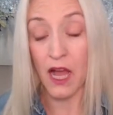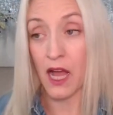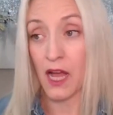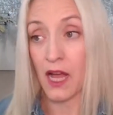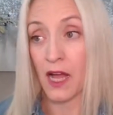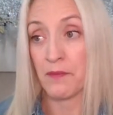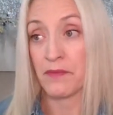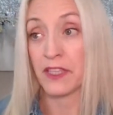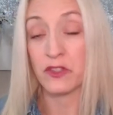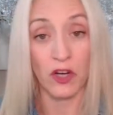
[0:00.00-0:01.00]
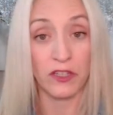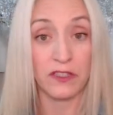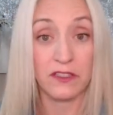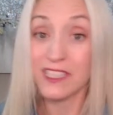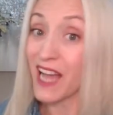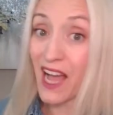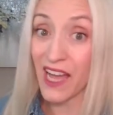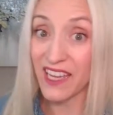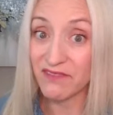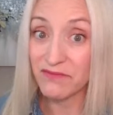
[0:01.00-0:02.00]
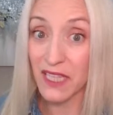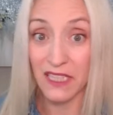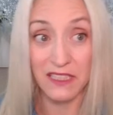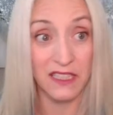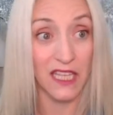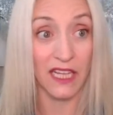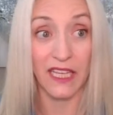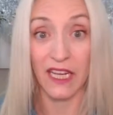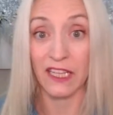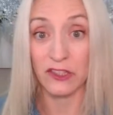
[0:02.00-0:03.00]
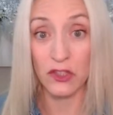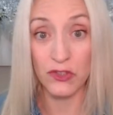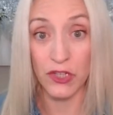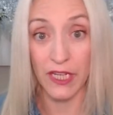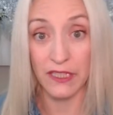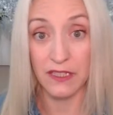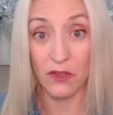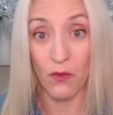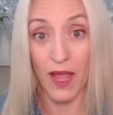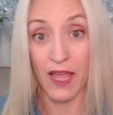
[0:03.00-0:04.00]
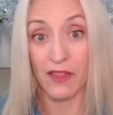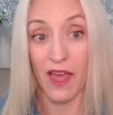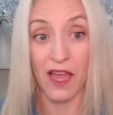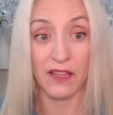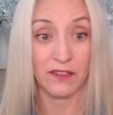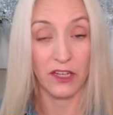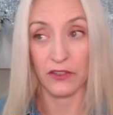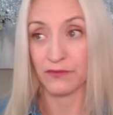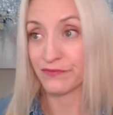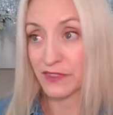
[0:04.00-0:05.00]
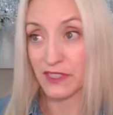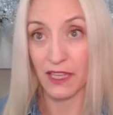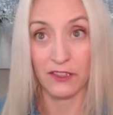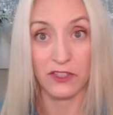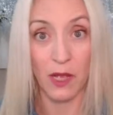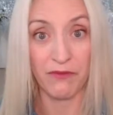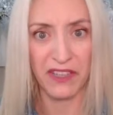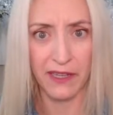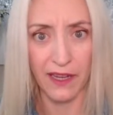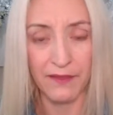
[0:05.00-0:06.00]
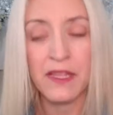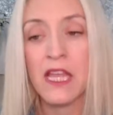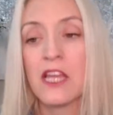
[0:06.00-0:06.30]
it starts to die because it's not getting its nutrients the way that, it's like you stop feeding it.